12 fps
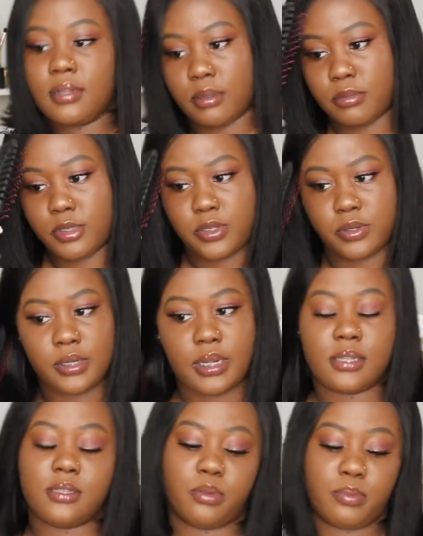let me show you
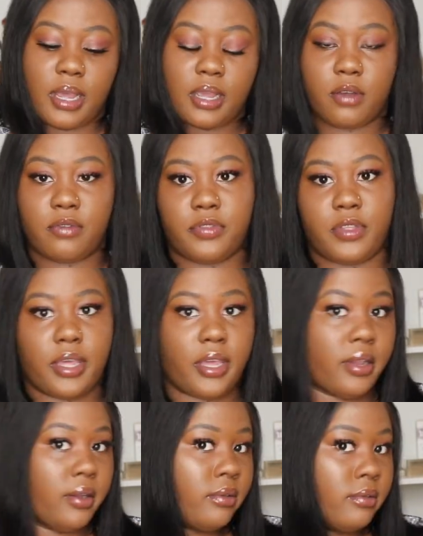guys the back of the
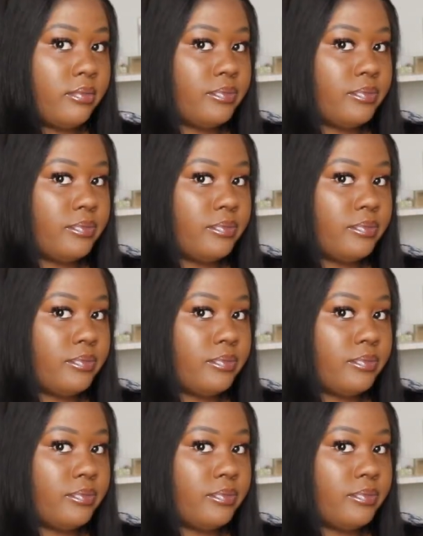hair.